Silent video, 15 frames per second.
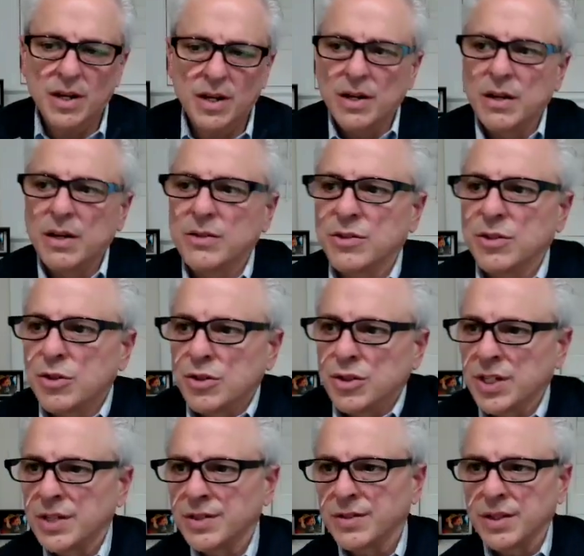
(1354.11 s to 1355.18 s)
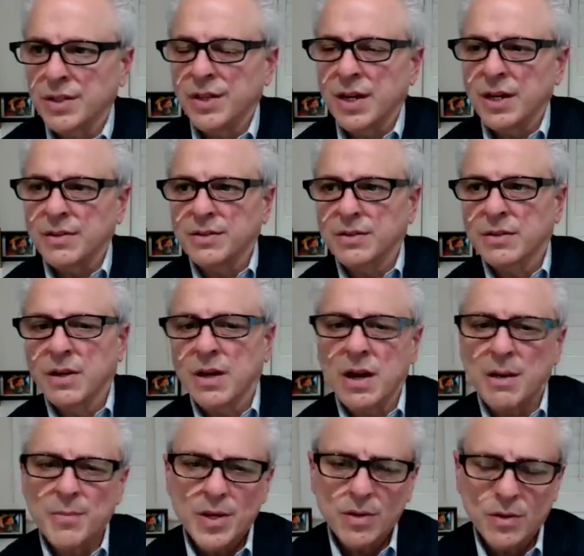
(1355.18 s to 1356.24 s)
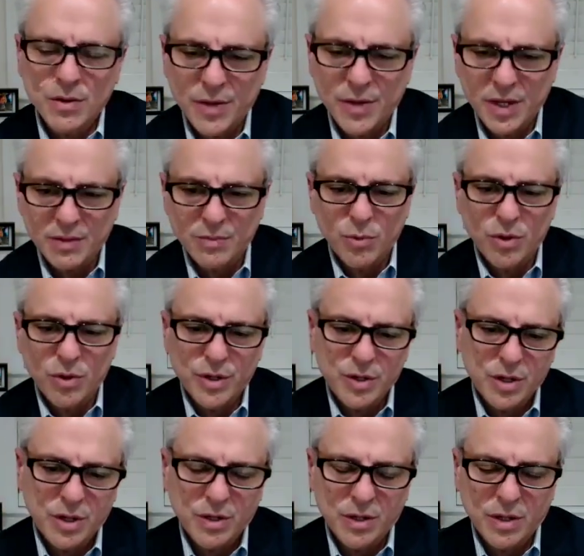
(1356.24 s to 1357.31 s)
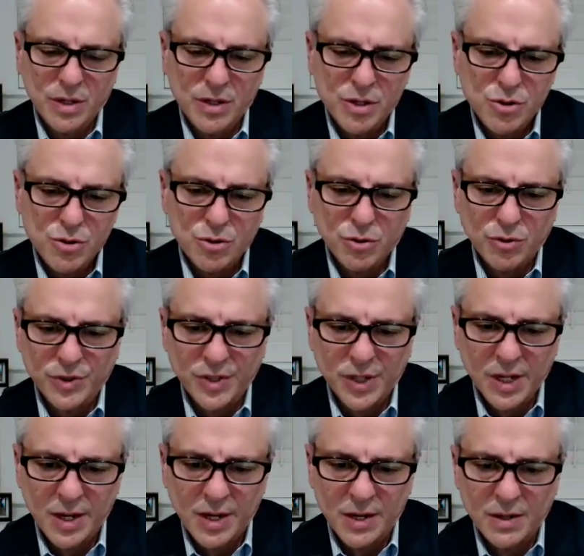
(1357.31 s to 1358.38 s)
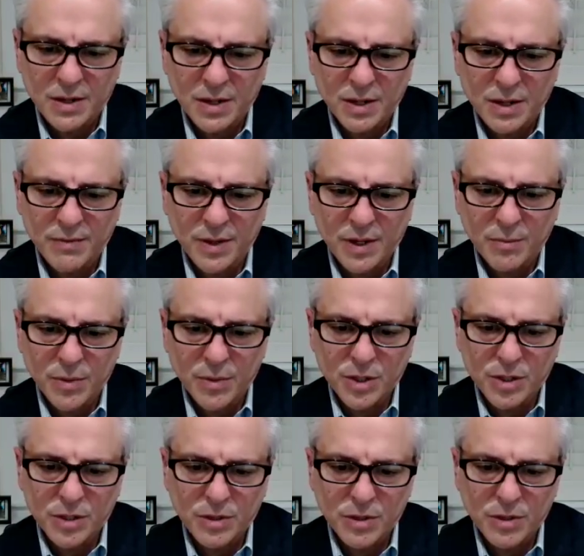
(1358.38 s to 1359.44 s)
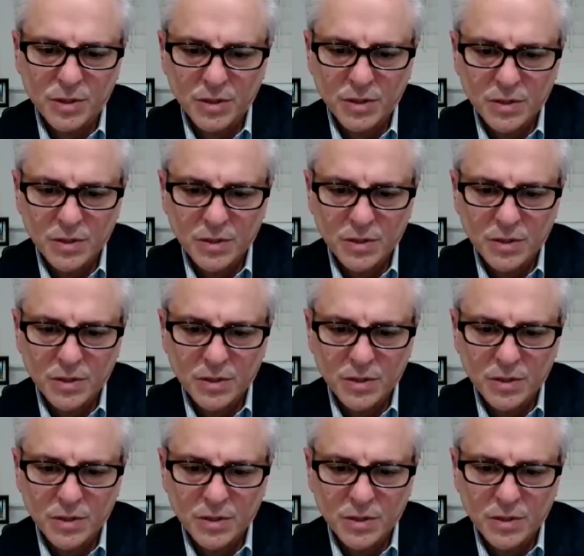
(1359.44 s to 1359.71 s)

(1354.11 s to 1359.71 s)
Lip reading: And is your sense that that's common, or that's more on the unusual side to have that much?